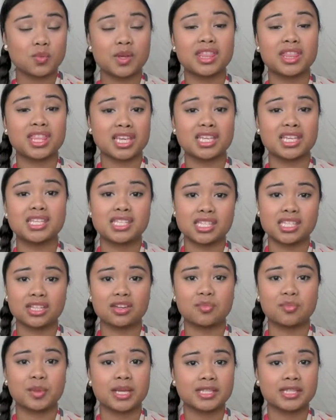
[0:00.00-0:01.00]
with the
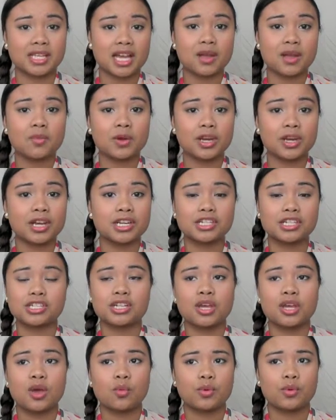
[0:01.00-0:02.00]
concealer, because I wear it
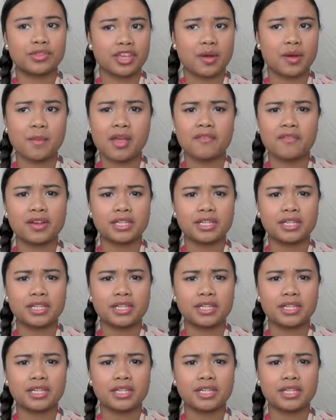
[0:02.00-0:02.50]
without my